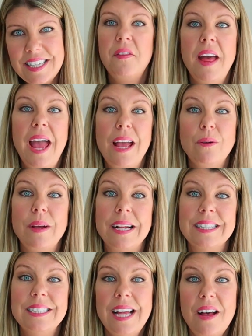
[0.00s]
The 8
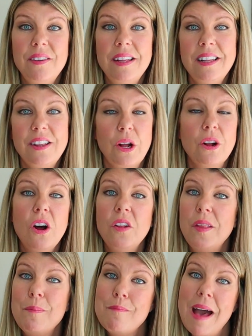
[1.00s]
wing 7, they're
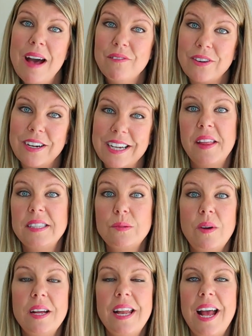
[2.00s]
called the Maverick. This
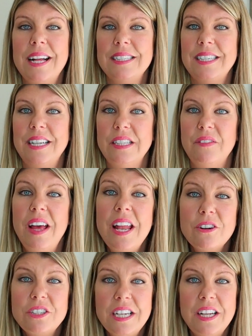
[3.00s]
one has tons of
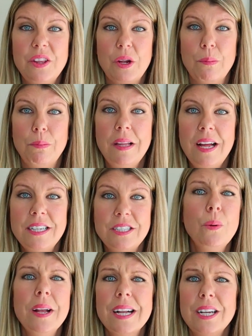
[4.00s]
energy, they're blunt,
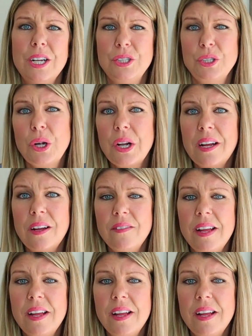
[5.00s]
quick, assertive.